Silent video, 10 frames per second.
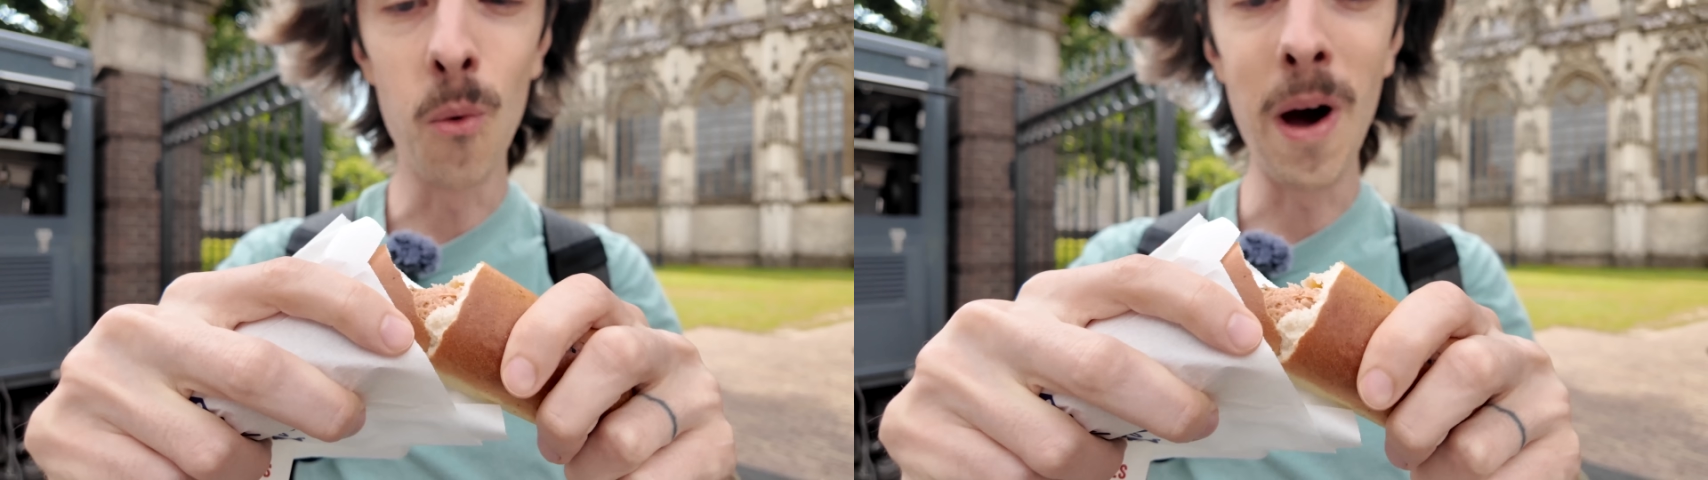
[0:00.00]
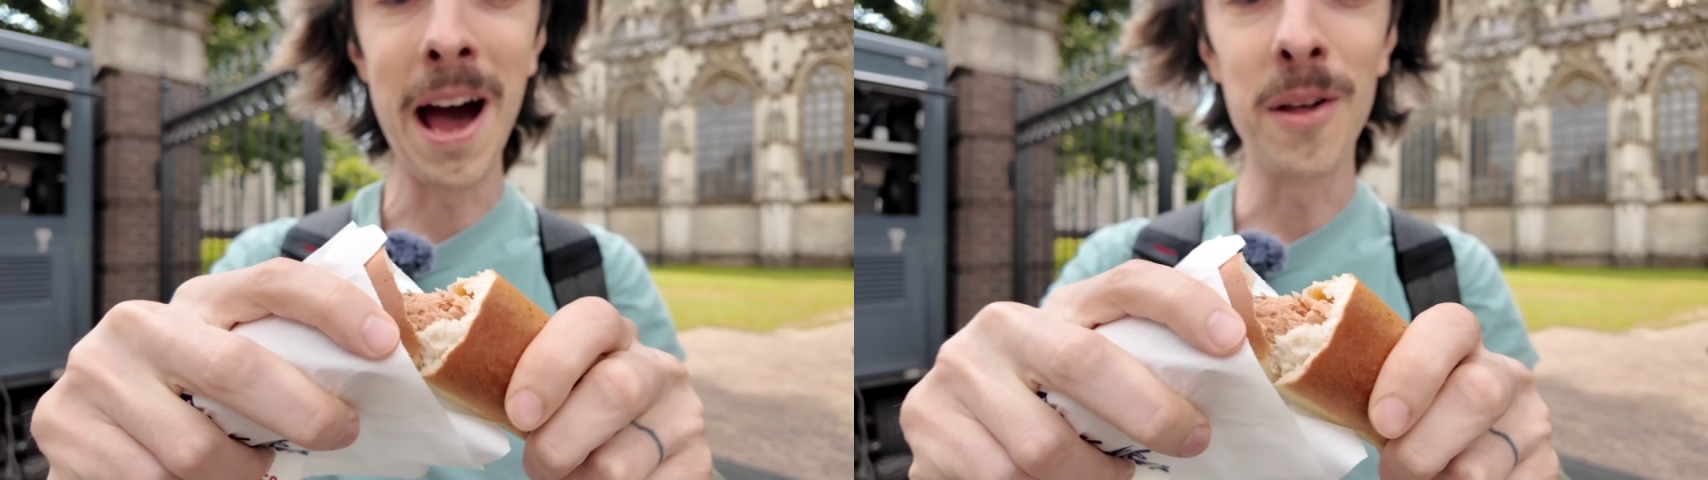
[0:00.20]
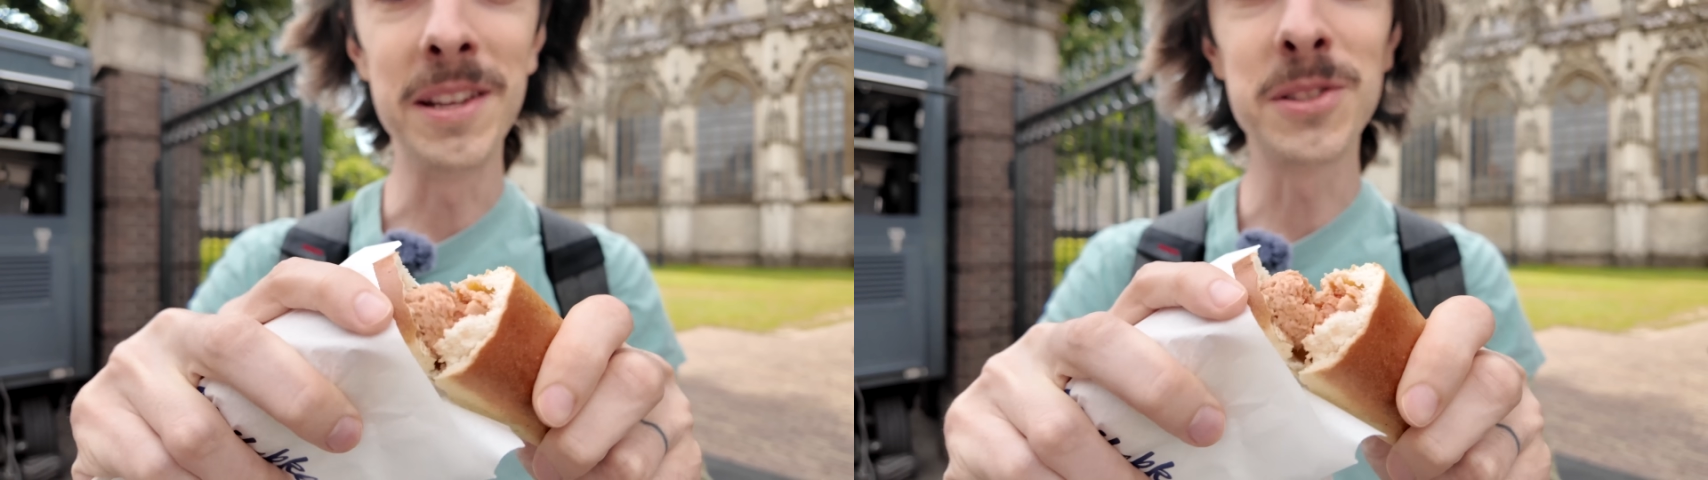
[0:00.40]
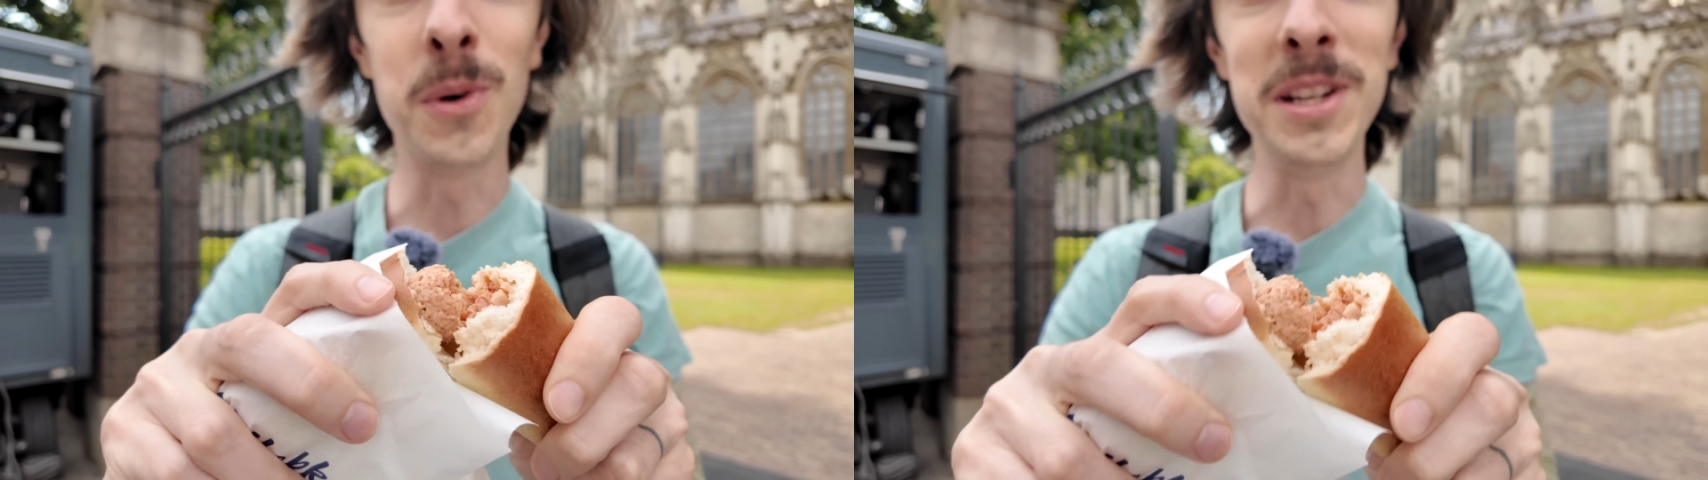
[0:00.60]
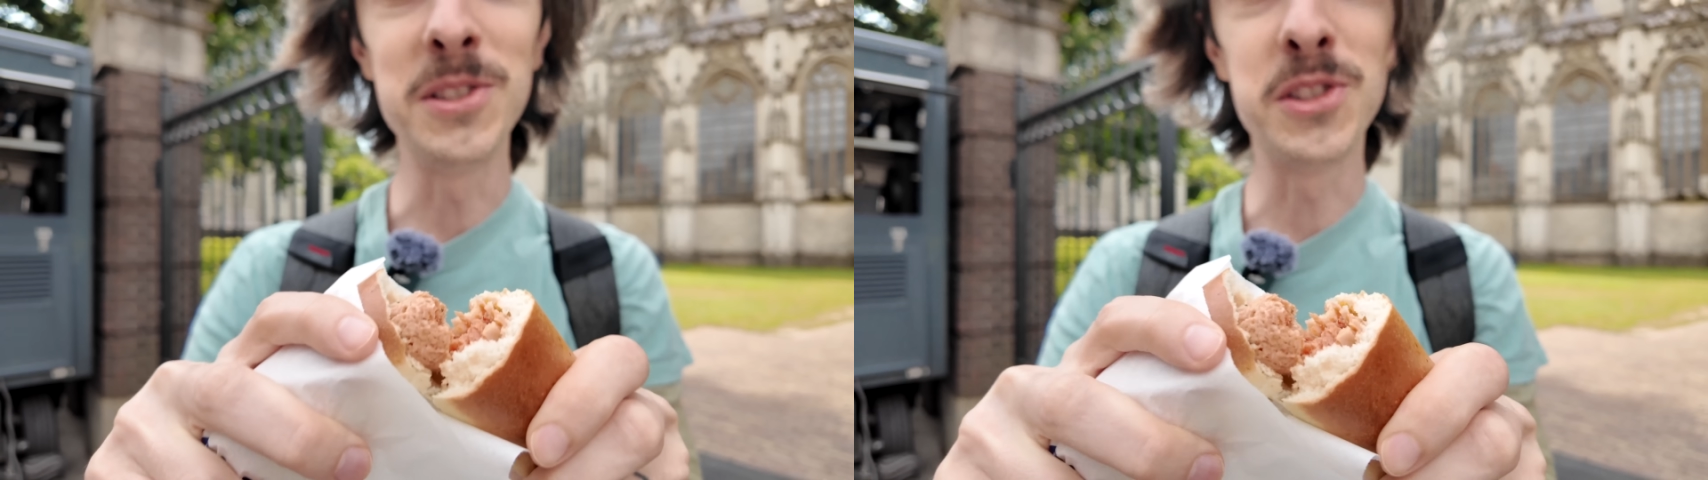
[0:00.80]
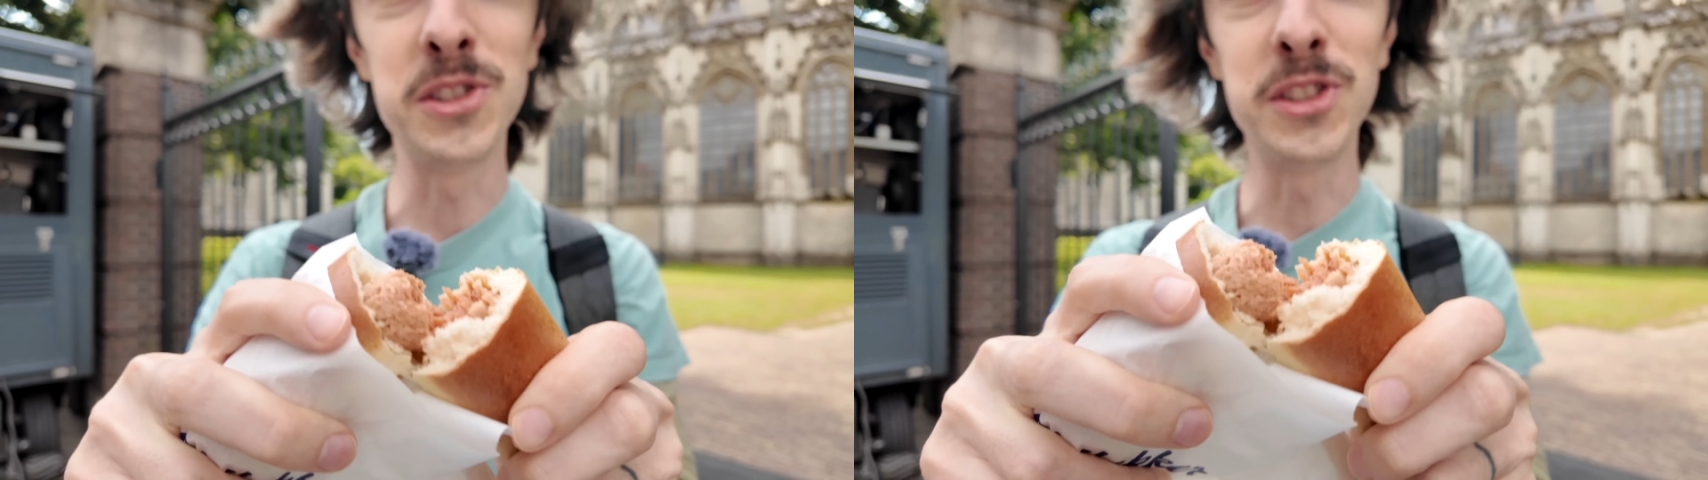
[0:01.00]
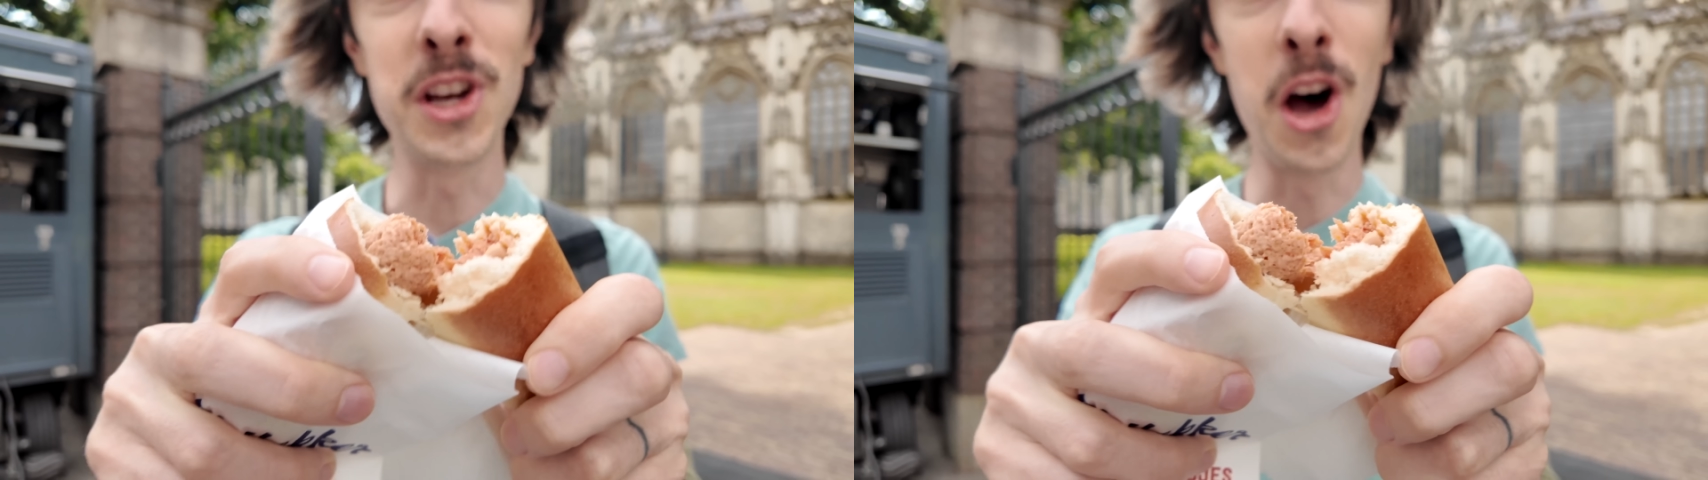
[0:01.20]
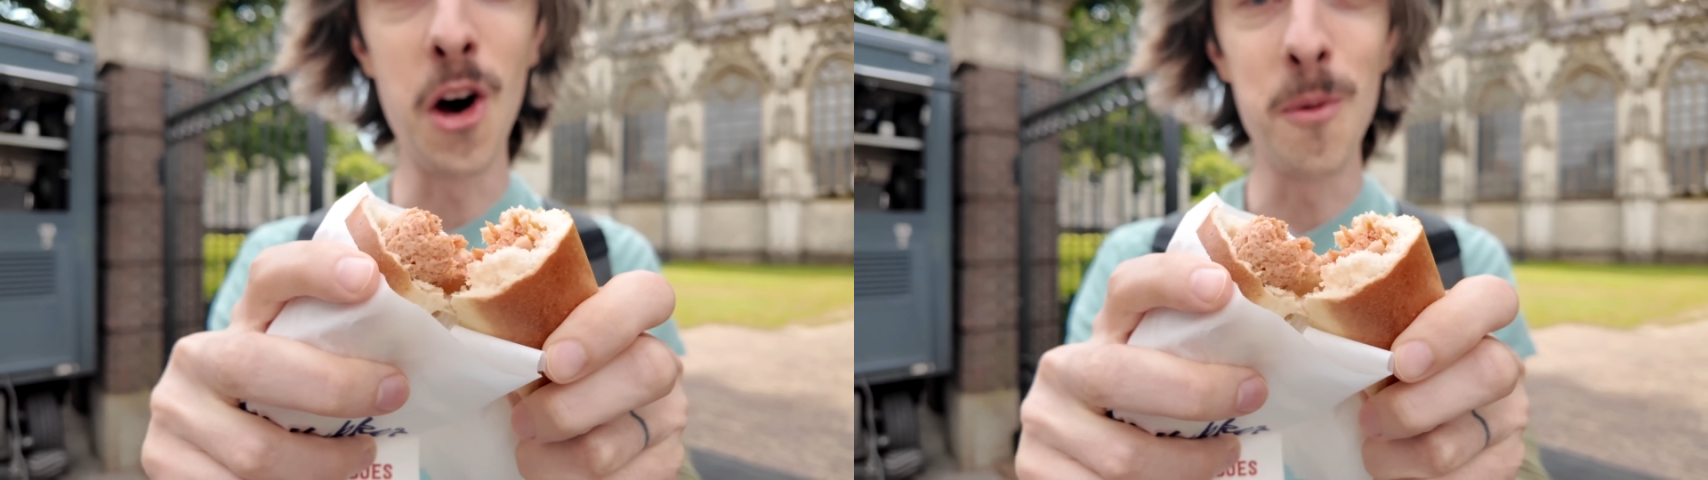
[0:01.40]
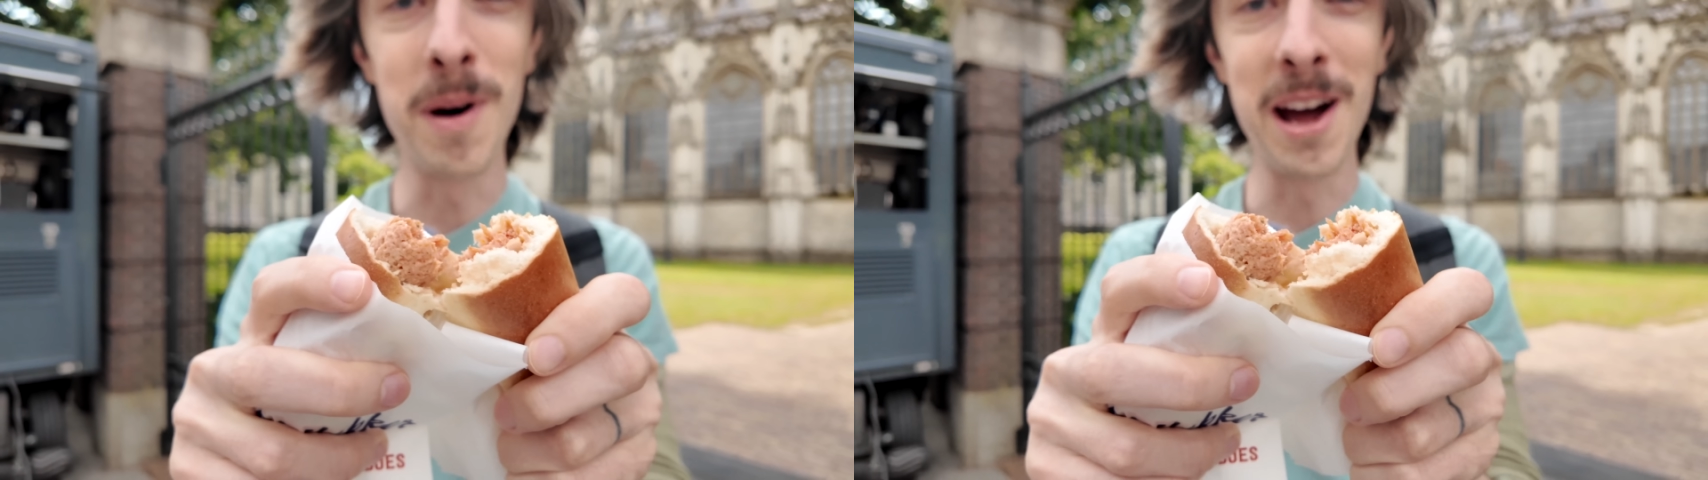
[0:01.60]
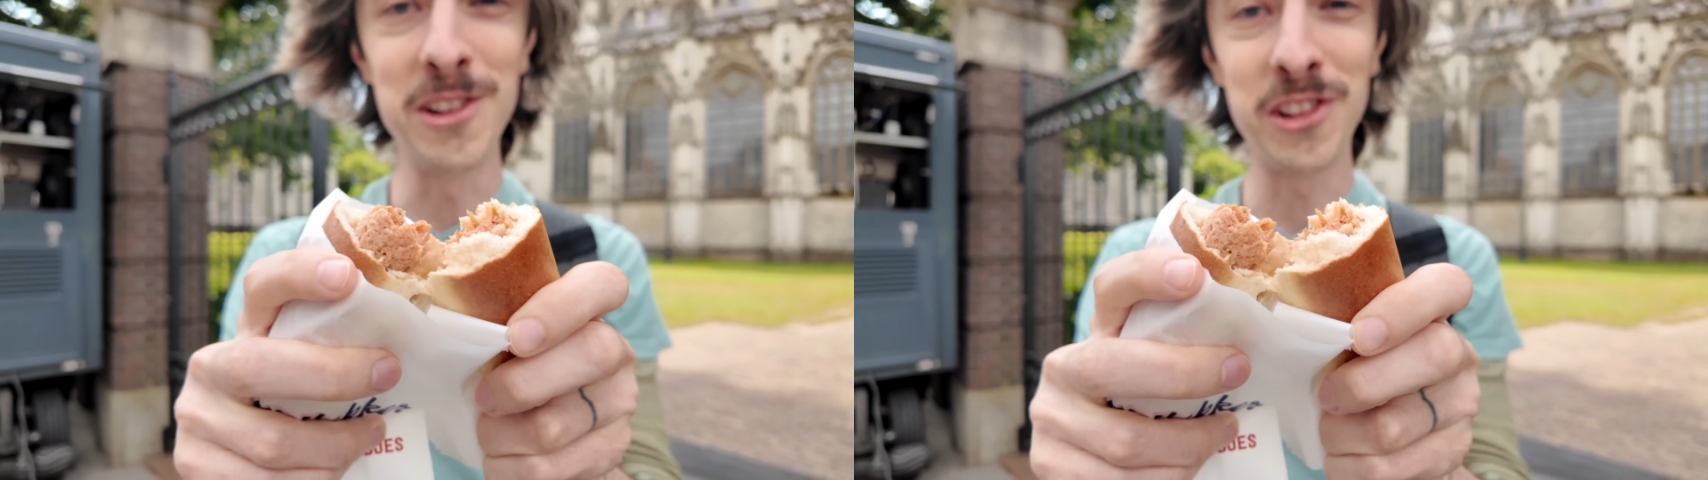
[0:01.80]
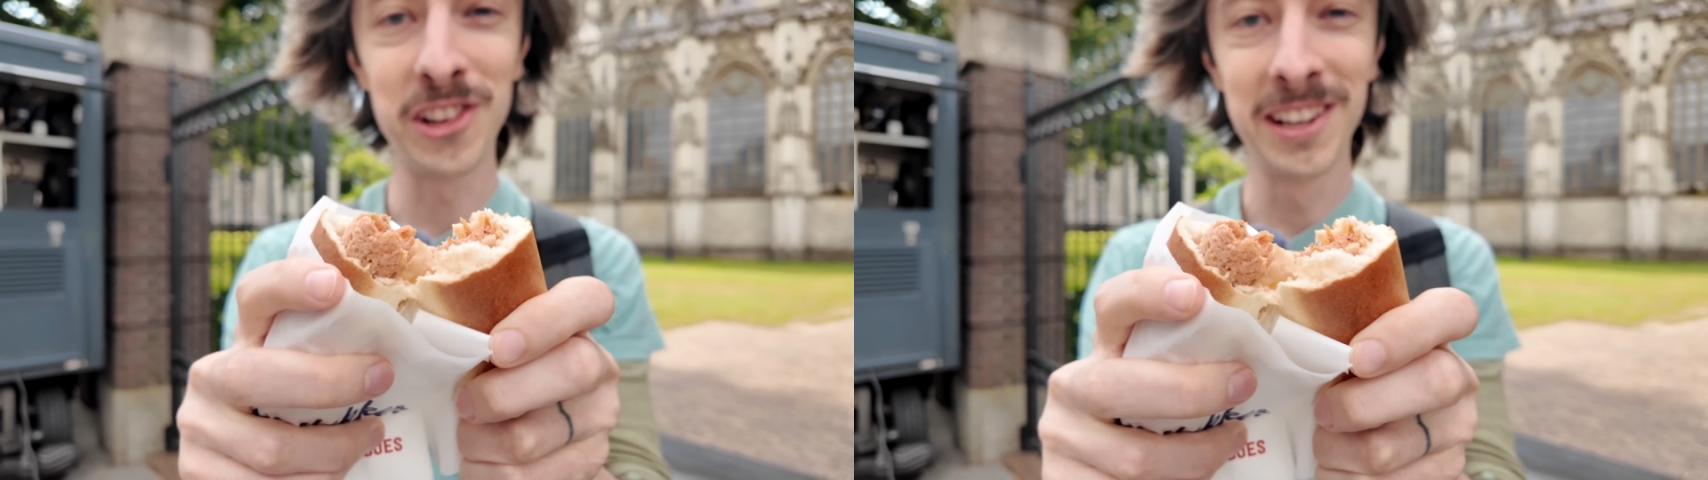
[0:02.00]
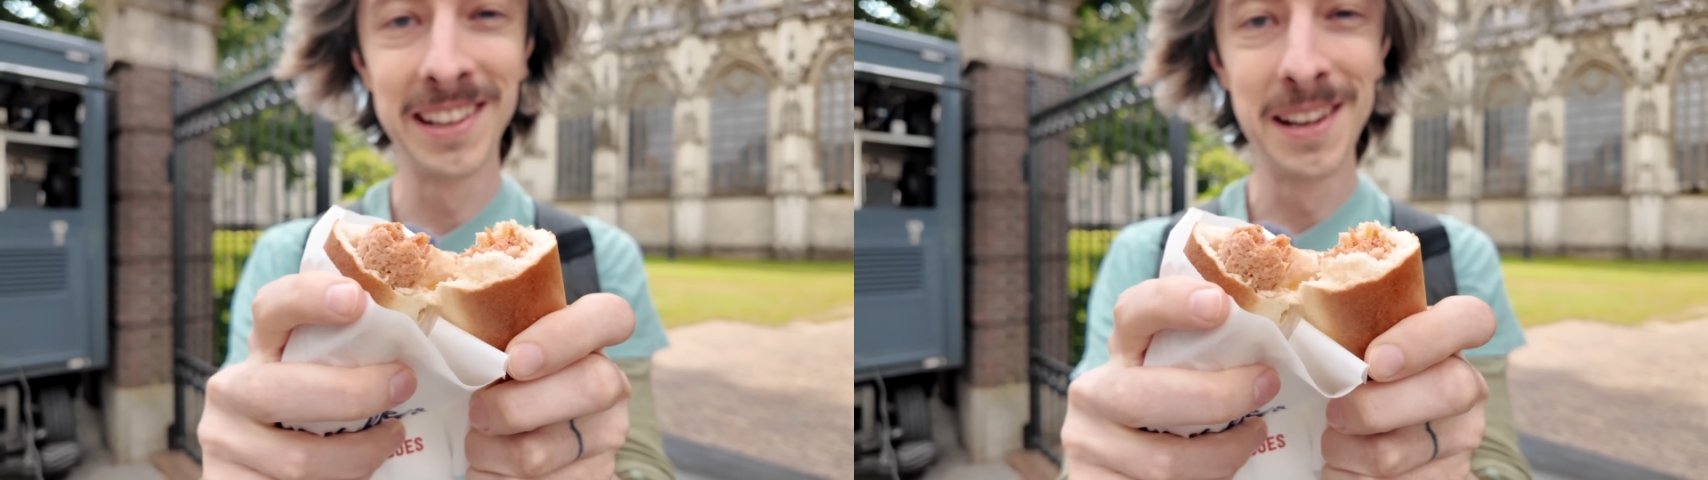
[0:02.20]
wow, this one is so much